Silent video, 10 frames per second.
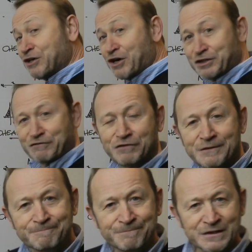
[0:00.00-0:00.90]
kind of
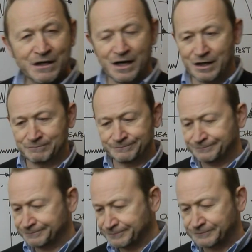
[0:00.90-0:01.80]
um,
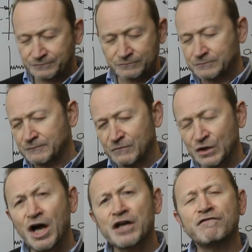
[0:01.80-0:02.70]

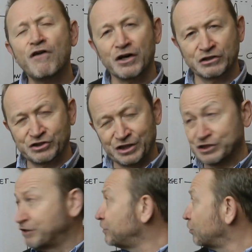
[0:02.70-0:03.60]
advice
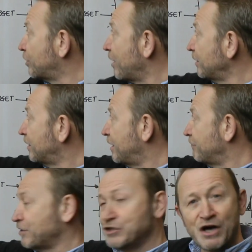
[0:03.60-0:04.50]
is if you're gonna
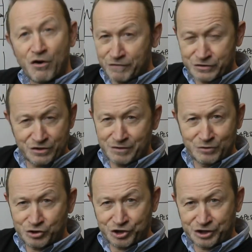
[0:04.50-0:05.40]
give this over to the
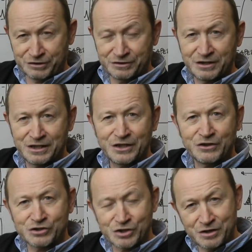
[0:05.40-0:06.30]
machine,
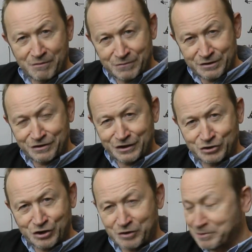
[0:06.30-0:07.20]
there's a number of things
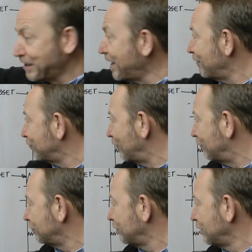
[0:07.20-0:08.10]
you've got to be careful
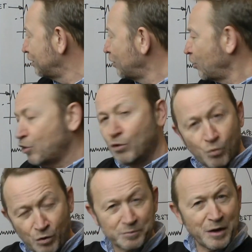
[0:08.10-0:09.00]
of.
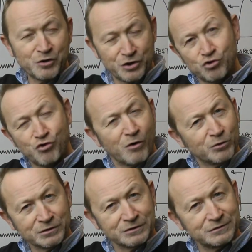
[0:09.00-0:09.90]
What about
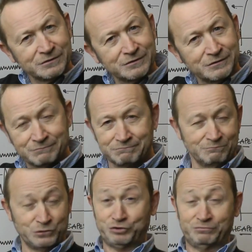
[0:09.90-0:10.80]
control?
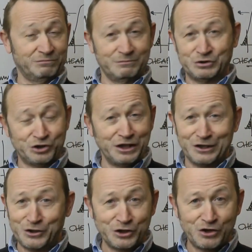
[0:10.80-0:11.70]
Machine
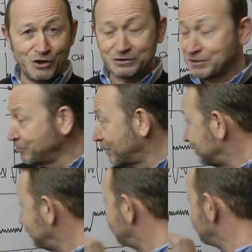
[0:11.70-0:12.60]
learning can't do
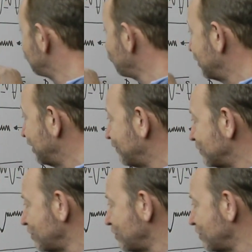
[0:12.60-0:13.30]
that. It's just trying to hit the